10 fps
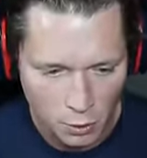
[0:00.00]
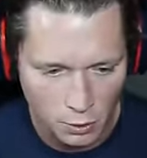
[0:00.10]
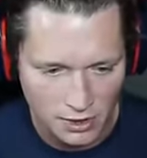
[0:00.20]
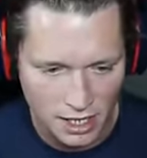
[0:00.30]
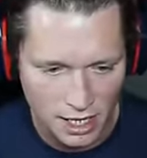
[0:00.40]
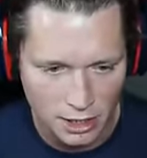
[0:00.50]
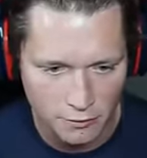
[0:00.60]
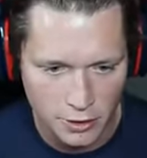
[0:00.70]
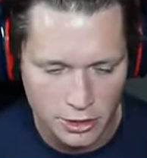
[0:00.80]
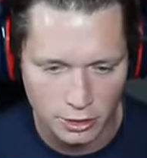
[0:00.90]
was
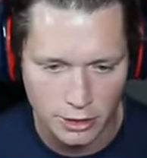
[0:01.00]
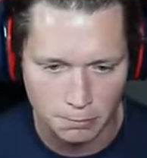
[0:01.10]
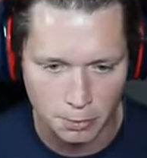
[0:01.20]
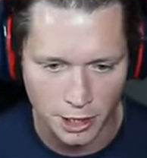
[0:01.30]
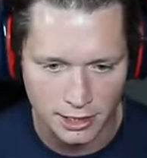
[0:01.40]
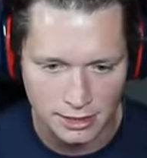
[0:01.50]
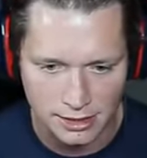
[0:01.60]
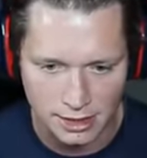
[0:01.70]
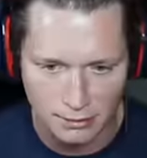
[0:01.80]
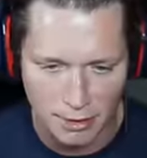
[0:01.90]
individually
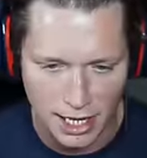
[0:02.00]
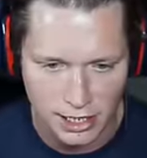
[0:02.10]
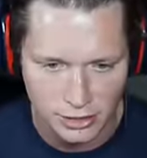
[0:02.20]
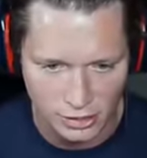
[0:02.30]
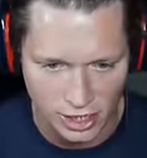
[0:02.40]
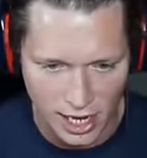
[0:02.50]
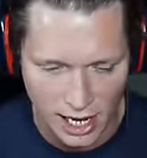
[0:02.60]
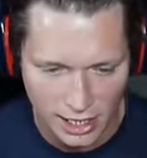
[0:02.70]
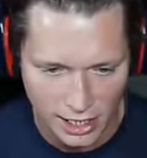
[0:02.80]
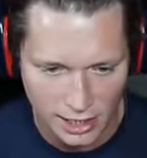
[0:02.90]
placed and managed and
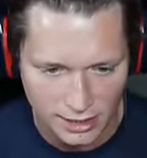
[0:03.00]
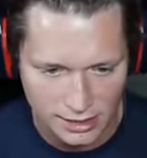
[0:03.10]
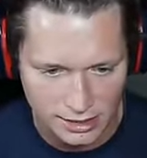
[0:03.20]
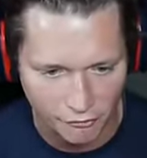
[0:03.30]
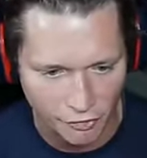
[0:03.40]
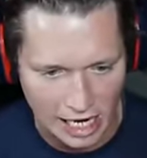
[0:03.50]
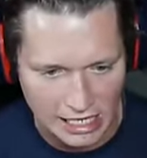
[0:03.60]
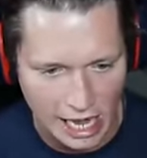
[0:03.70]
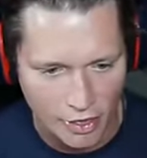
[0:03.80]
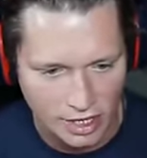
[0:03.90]
edited and stuff like
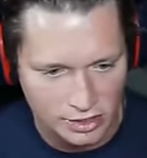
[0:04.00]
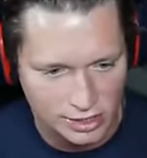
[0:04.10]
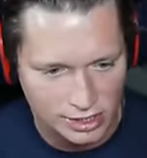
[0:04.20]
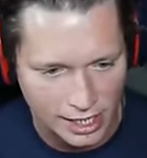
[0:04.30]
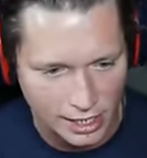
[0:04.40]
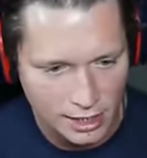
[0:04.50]
that. That's just like,